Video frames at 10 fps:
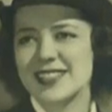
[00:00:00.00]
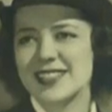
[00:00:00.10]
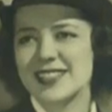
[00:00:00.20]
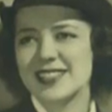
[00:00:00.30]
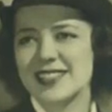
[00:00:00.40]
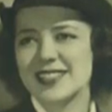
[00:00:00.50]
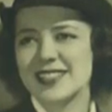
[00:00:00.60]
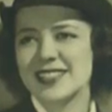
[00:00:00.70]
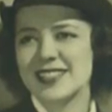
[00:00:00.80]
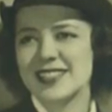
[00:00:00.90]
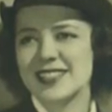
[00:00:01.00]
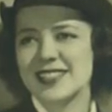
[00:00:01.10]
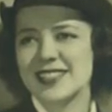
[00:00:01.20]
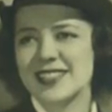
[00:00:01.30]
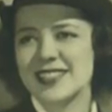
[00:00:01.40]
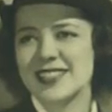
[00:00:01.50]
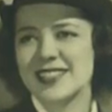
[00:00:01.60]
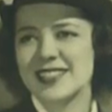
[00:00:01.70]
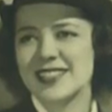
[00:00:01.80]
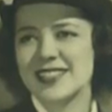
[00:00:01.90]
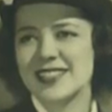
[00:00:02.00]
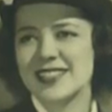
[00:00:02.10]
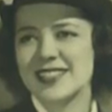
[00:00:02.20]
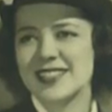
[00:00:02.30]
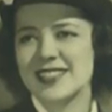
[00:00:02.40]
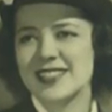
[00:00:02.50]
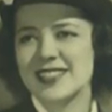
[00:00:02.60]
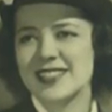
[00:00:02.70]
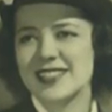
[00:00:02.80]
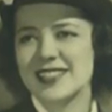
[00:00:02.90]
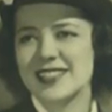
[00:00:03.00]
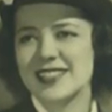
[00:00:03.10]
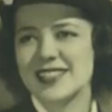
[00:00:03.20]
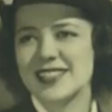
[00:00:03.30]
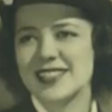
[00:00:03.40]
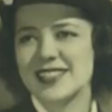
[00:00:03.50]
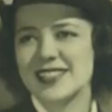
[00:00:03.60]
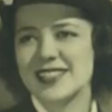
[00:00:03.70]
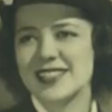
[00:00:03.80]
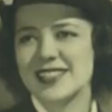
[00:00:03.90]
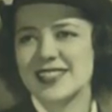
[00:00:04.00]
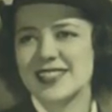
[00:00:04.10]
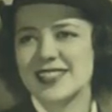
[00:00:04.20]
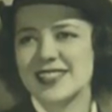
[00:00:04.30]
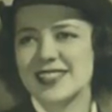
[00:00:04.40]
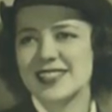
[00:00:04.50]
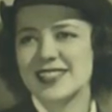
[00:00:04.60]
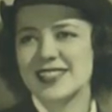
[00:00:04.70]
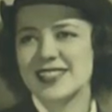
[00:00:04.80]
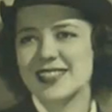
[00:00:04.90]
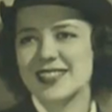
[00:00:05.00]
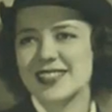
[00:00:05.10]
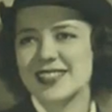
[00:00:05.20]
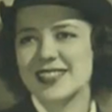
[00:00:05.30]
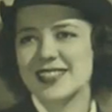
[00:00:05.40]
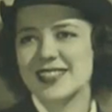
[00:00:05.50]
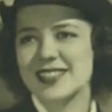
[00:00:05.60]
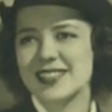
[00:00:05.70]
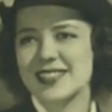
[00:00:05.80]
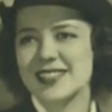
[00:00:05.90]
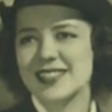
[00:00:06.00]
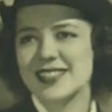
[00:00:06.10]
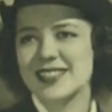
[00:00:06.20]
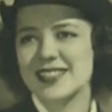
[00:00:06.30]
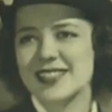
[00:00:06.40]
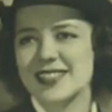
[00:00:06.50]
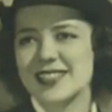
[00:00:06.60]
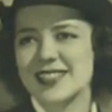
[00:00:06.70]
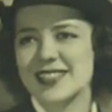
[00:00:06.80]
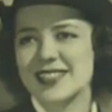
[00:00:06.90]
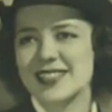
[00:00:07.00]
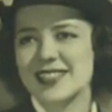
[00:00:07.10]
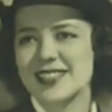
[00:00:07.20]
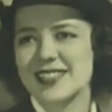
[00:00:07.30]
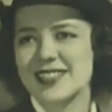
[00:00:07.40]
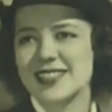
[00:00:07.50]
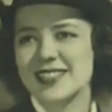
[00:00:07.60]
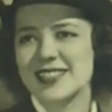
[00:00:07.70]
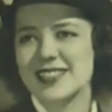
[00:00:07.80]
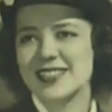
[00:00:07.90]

[no speech]